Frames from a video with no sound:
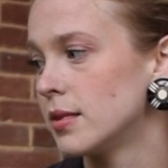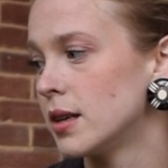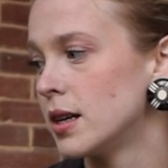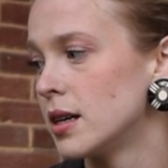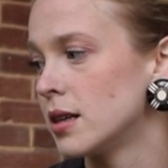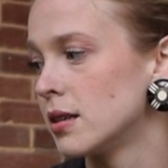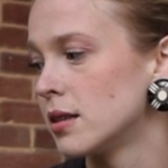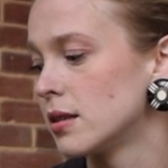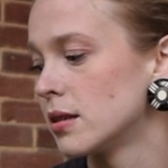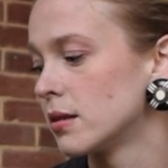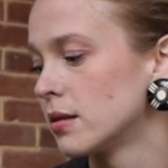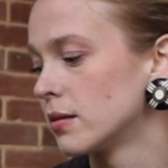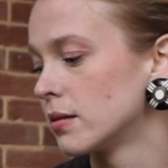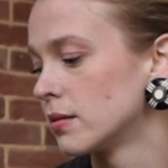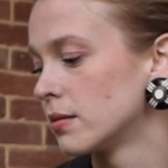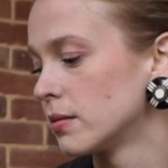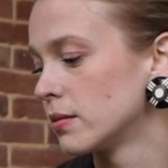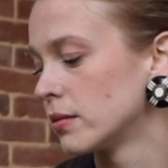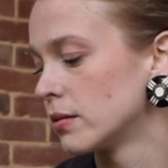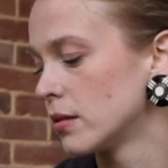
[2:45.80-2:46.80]
Yes,
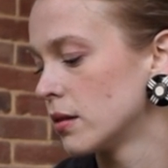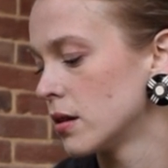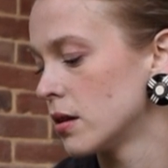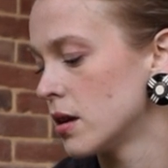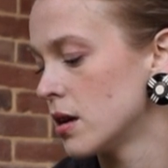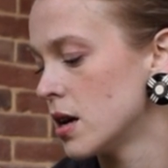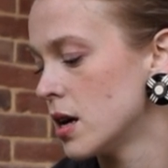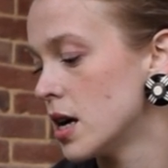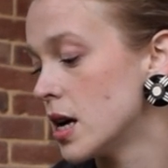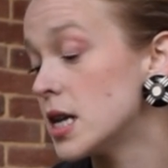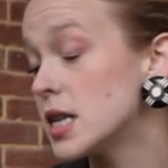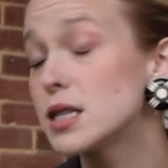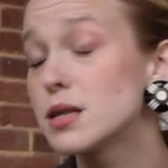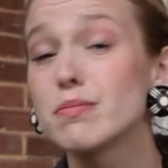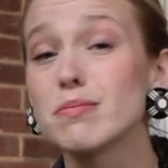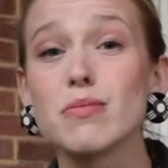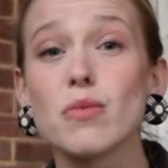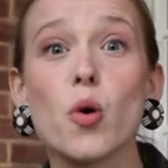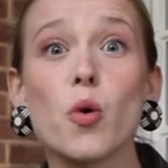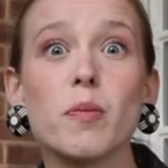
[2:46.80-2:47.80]
it's
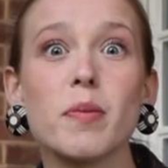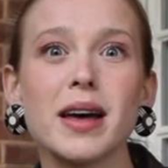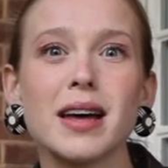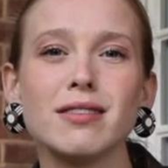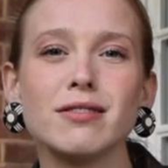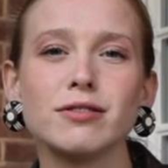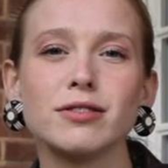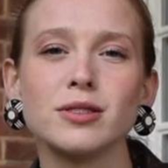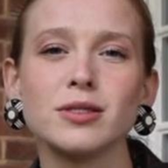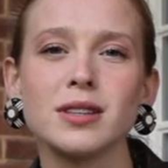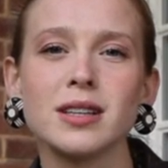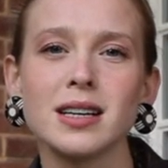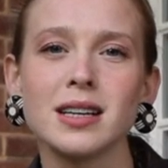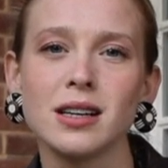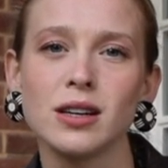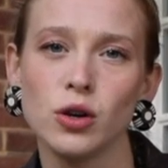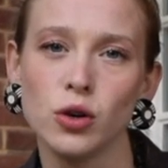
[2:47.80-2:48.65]
more painful than it